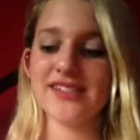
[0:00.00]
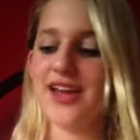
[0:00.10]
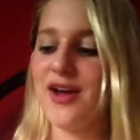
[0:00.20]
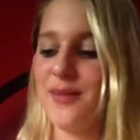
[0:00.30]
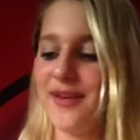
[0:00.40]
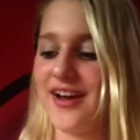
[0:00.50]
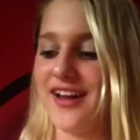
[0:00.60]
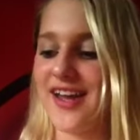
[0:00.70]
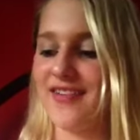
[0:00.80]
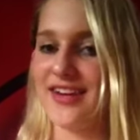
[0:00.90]
Oh my god,
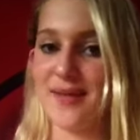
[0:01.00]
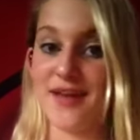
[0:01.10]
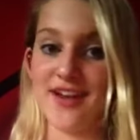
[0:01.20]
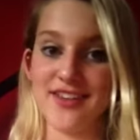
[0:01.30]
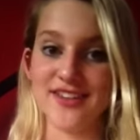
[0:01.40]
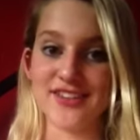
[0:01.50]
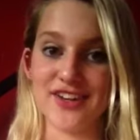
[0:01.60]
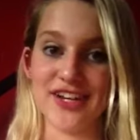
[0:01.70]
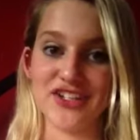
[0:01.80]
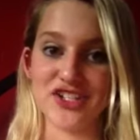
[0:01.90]
every time I hear this
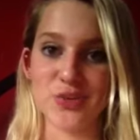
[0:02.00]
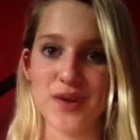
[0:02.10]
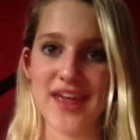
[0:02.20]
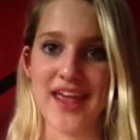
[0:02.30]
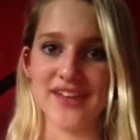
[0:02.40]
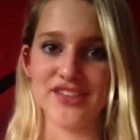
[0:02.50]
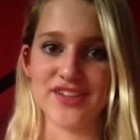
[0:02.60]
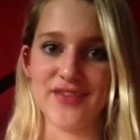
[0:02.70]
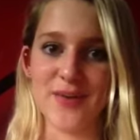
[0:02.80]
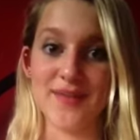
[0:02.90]
song, I just want to answer the
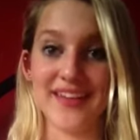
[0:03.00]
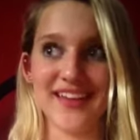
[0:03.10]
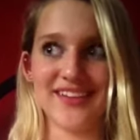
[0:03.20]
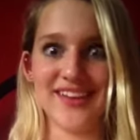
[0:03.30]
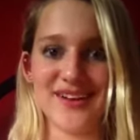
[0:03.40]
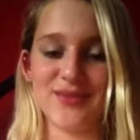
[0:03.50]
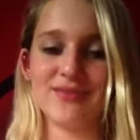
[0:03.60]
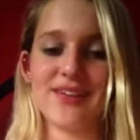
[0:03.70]
phone and be like, hello.